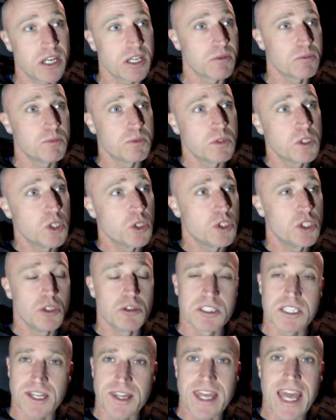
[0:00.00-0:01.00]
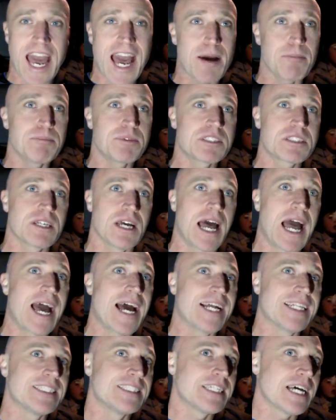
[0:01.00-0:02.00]
of good use of the apps
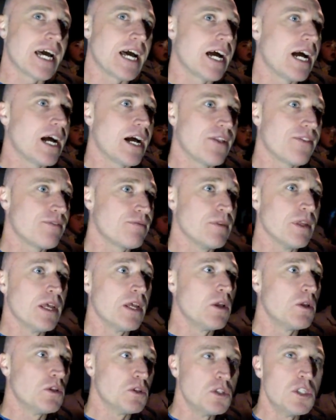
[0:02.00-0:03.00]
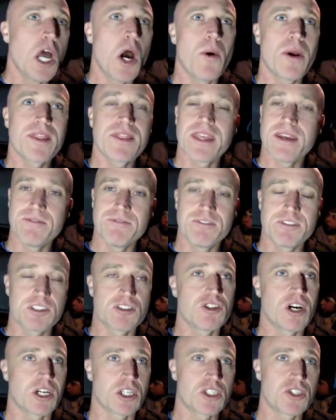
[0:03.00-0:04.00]
and knowing the
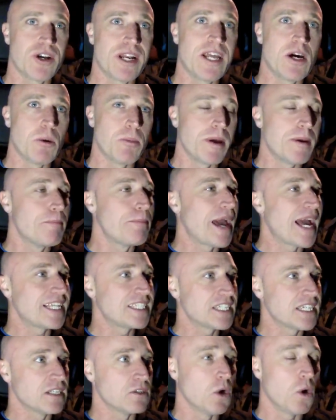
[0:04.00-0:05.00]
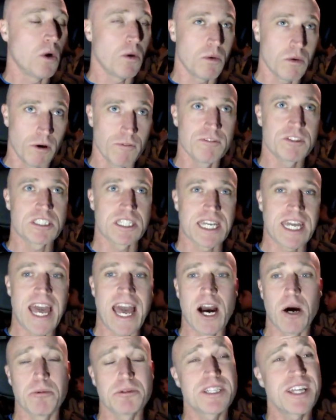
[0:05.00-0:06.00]
infrastructure a little bit better obviously
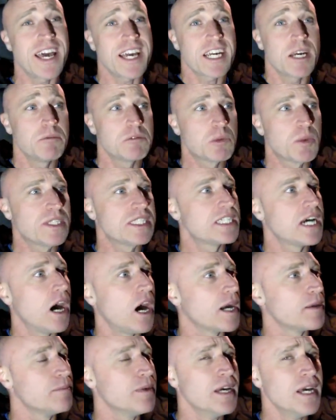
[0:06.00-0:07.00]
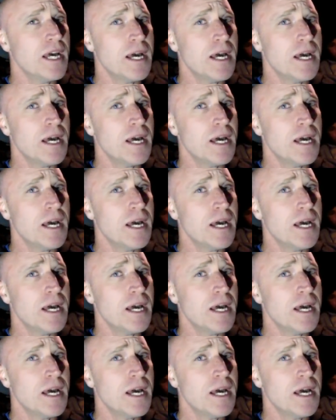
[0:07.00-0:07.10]
helps, and that comes with time.